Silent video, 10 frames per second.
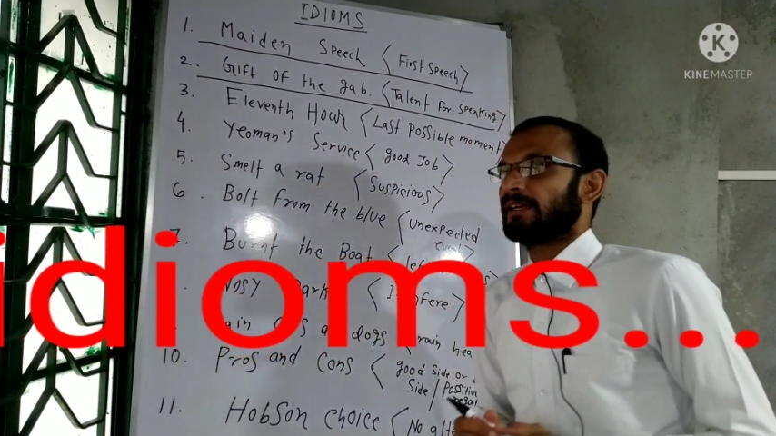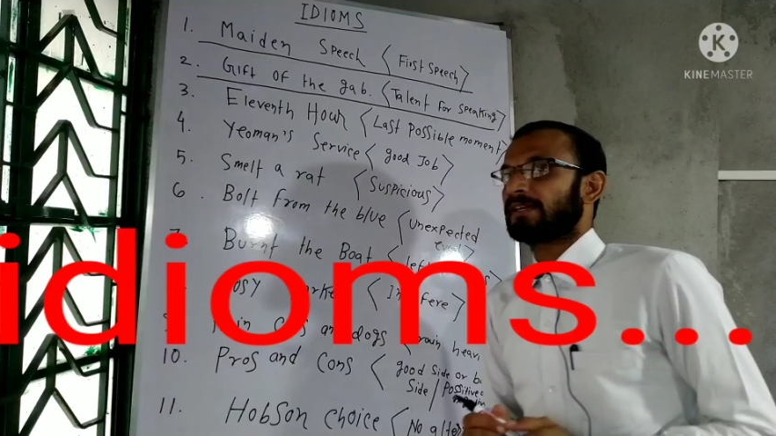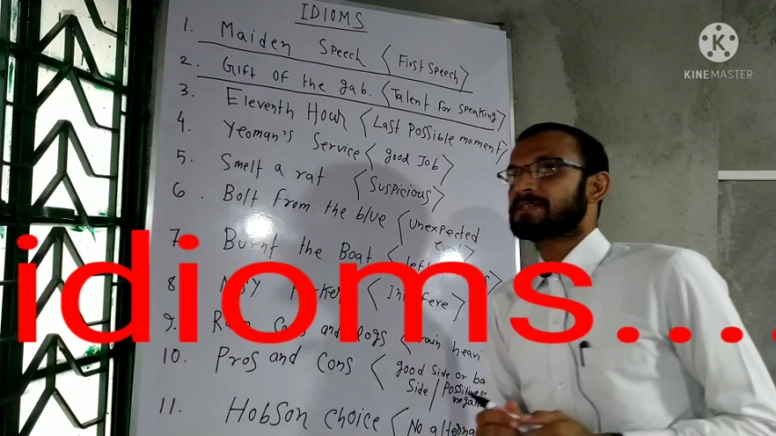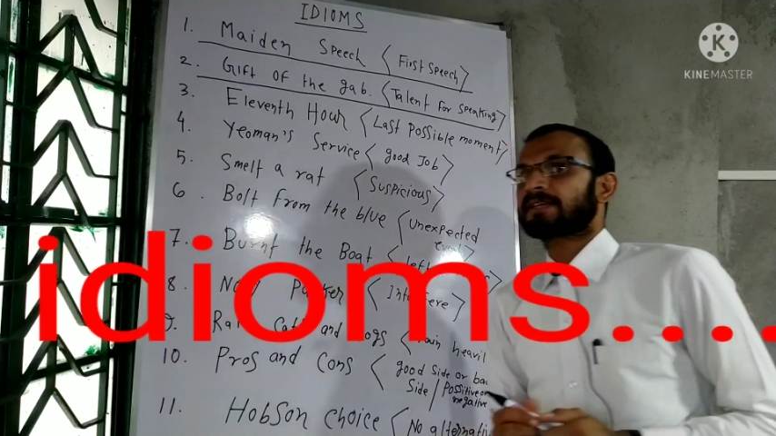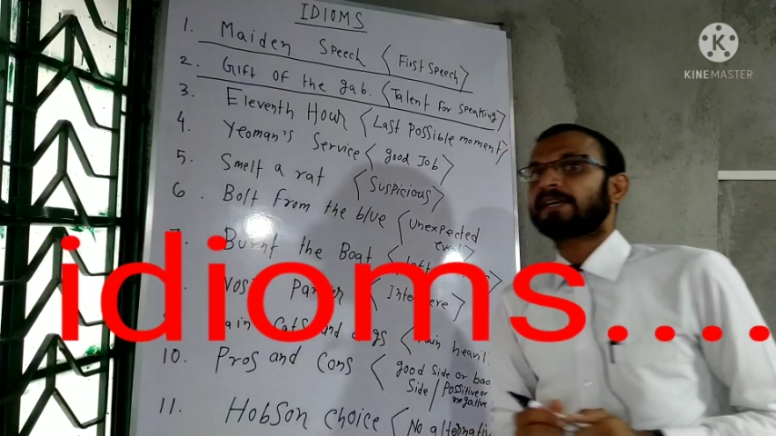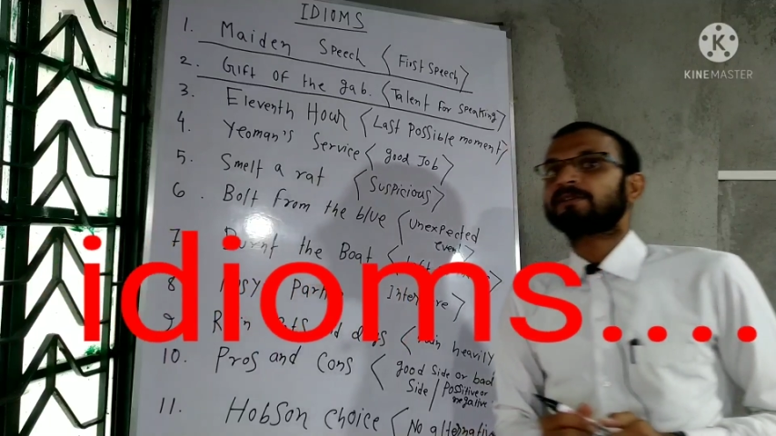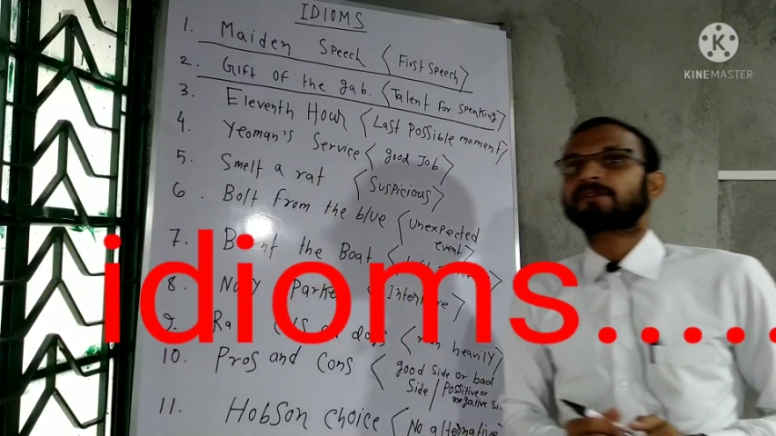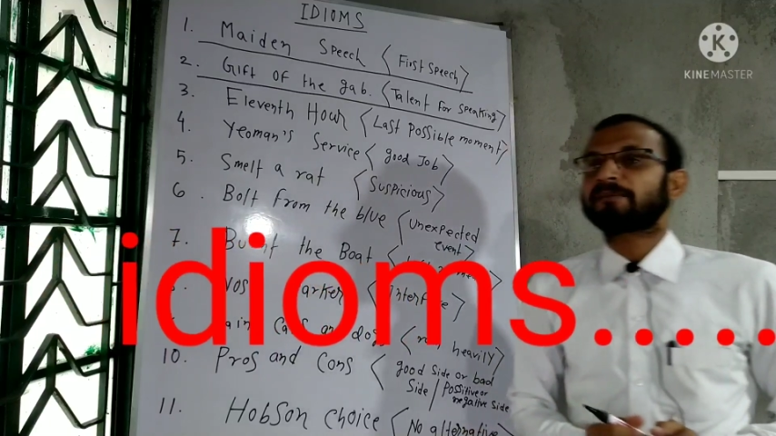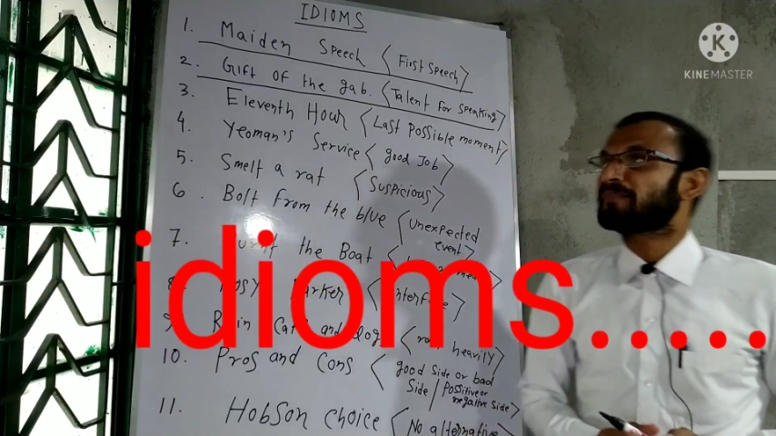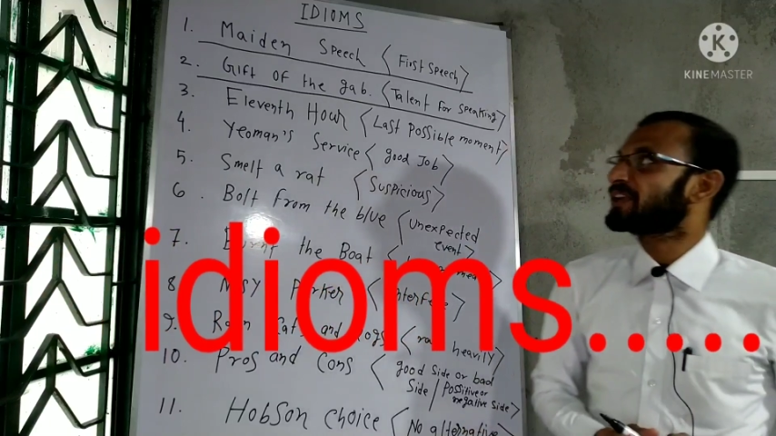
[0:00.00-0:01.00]
It is a kind
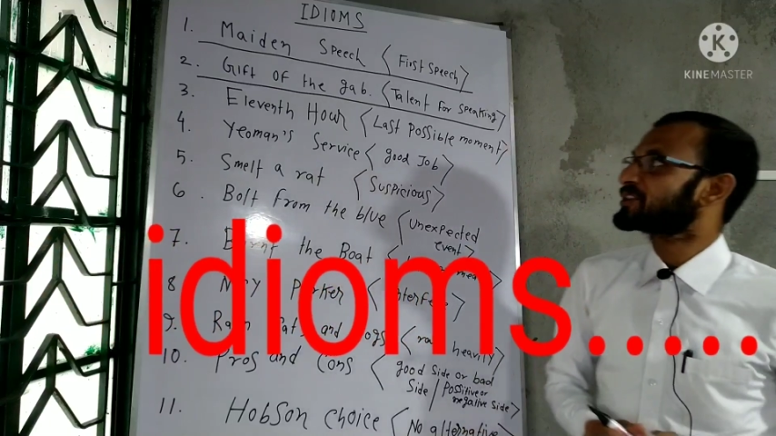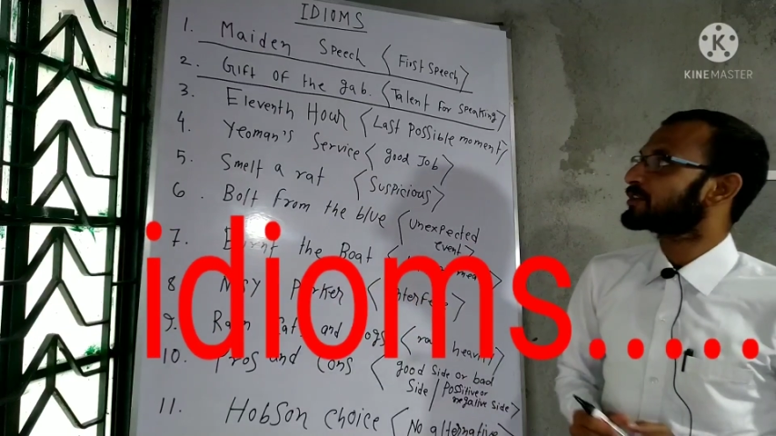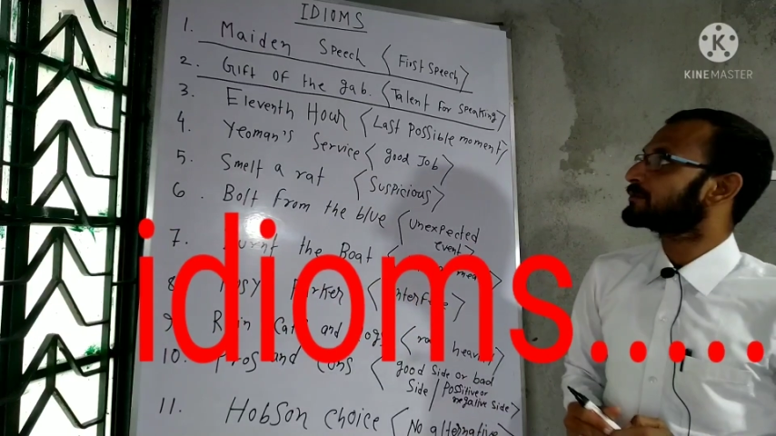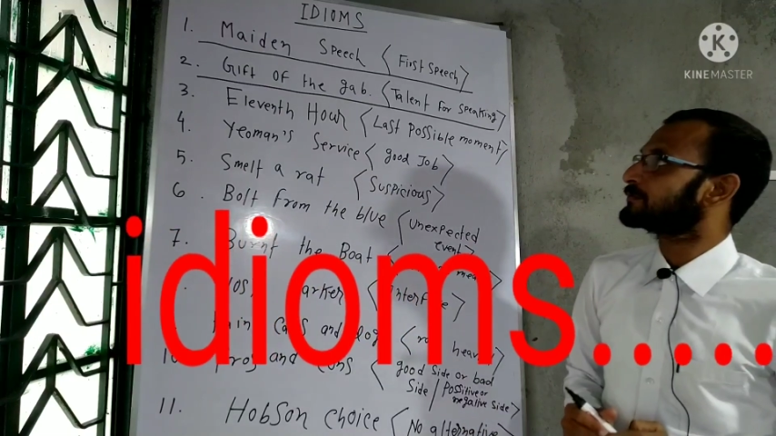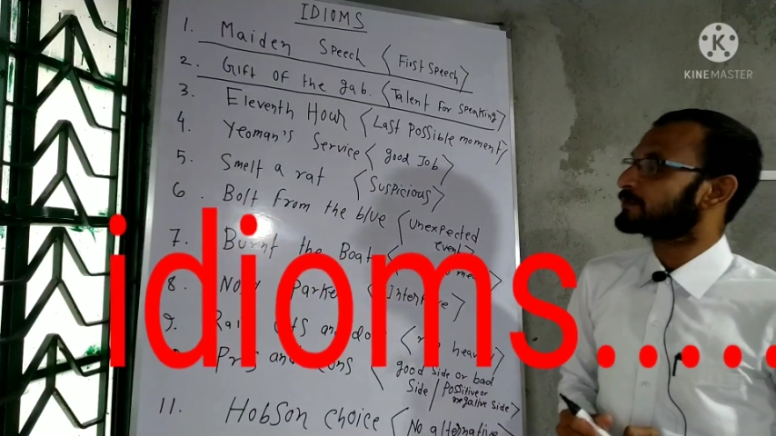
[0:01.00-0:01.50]
of combination of